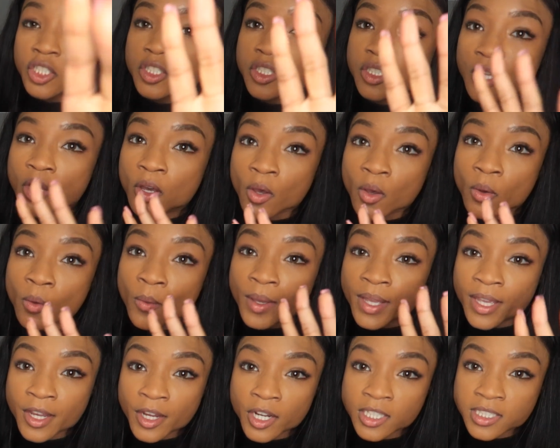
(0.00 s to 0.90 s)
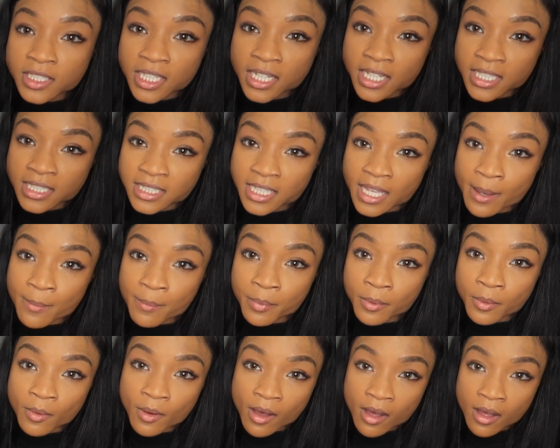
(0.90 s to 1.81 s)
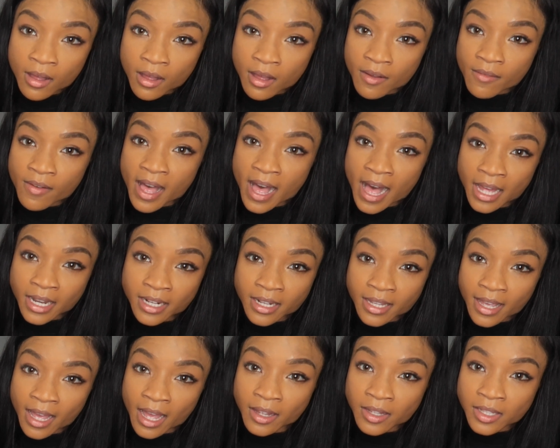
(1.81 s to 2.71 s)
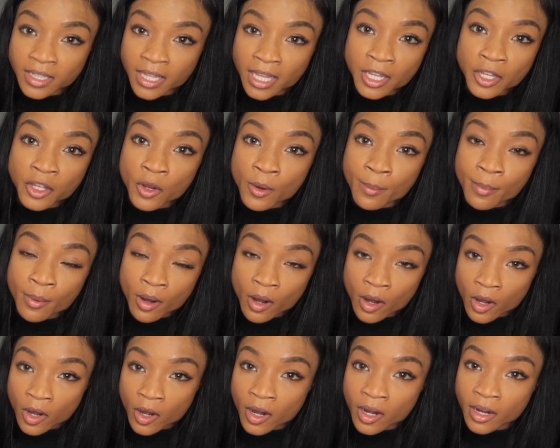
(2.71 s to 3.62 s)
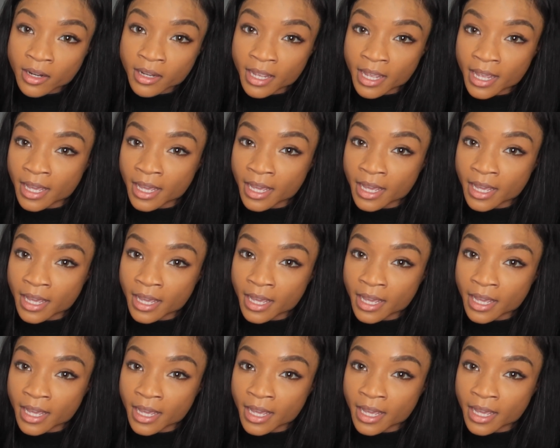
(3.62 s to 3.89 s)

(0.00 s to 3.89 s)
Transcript: So here's an example of how to calculate your per